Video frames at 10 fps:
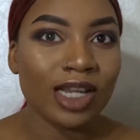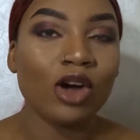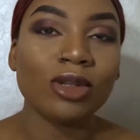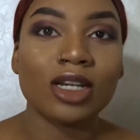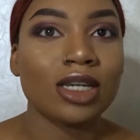I
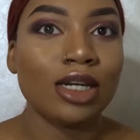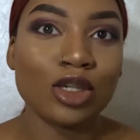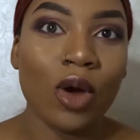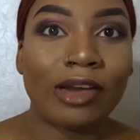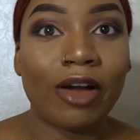hope that doesn't
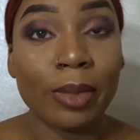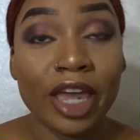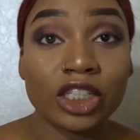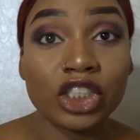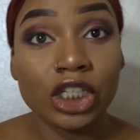disqualify me
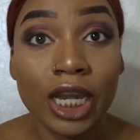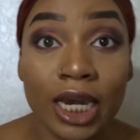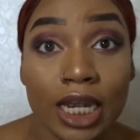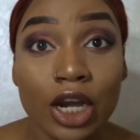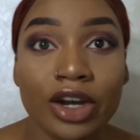as
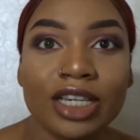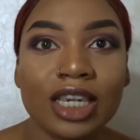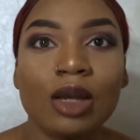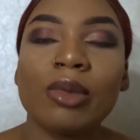cheating or anything,